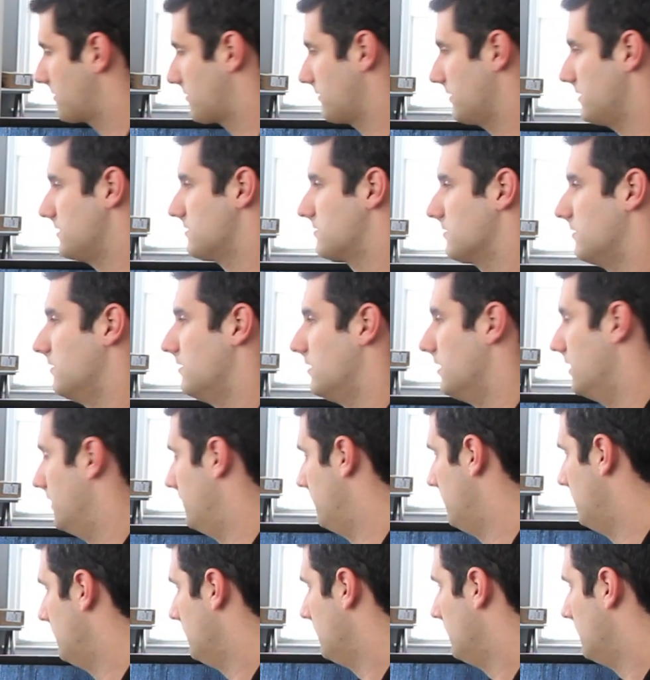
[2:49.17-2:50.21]
three screens
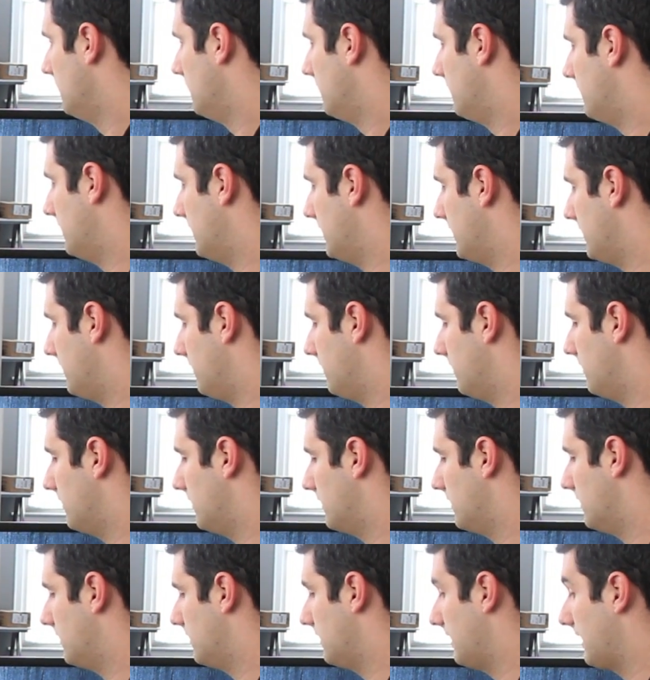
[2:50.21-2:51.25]
on
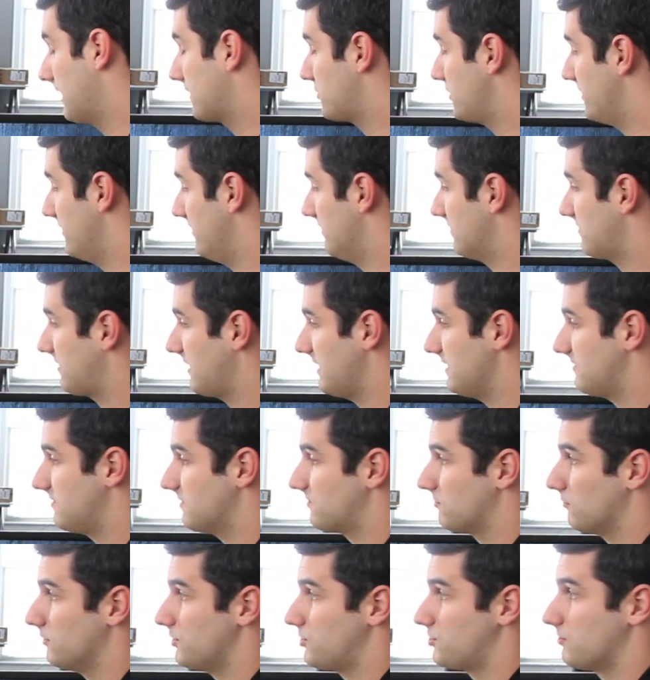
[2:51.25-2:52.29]
that uh, actually in this
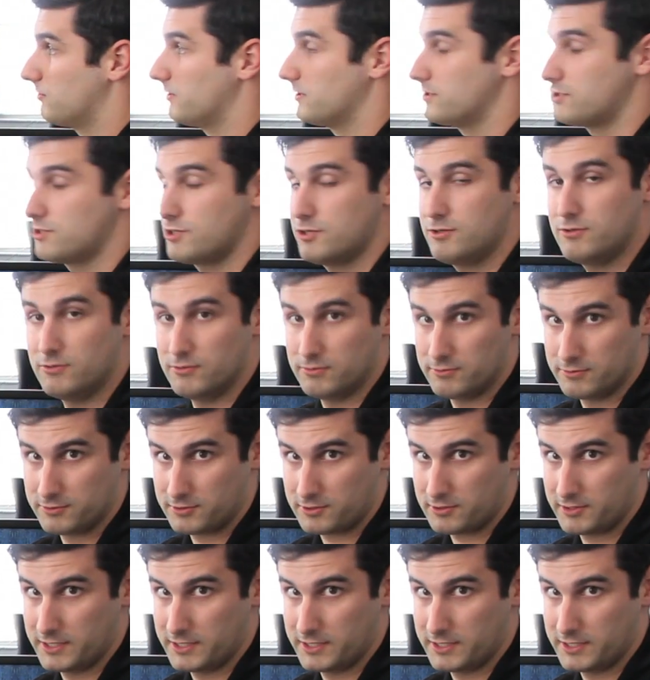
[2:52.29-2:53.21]
case it's only showing two